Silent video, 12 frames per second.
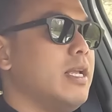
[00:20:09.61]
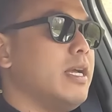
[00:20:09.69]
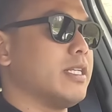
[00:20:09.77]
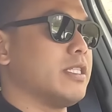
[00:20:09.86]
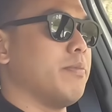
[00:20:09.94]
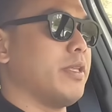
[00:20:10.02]

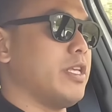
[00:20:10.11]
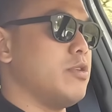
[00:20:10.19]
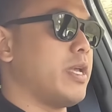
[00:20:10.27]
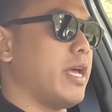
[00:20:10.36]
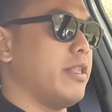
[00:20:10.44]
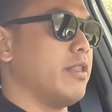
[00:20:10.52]
as something that you
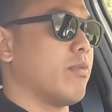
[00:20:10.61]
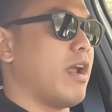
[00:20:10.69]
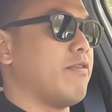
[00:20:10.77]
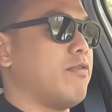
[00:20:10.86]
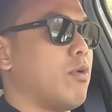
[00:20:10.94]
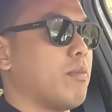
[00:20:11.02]
get in the
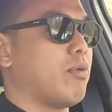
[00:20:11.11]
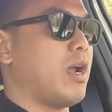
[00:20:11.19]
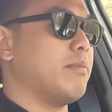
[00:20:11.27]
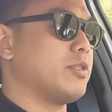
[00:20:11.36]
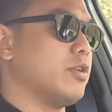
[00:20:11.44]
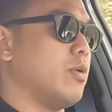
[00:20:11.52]
RAV four
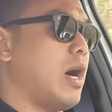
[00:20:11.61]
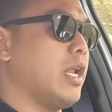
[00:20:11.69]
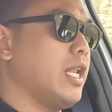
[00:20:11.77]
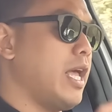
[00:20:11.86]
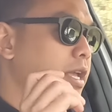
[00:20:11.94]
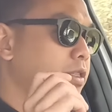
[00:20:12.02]
Prime. So
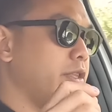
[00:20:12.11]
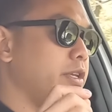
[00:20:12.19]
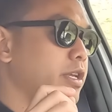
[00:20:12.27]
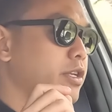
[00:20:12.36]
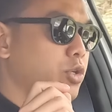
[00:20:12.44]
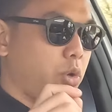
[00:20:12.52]
unlike
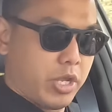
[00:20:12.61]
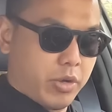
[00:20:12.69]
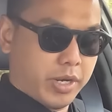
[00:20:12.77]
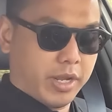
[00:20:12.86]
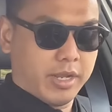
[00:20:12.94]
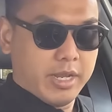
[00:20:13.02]
the
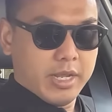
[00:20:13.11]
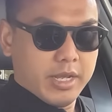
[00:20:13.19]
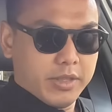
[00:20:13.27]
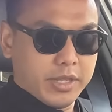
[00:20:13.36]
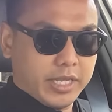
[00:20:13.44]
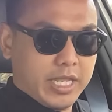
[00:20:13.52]
Toyota,
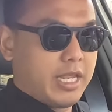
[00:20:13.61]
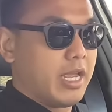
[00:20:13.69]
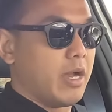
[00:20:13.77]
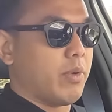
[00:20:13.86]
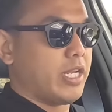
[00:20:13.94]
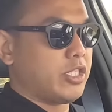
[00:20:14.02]
the Kia, when I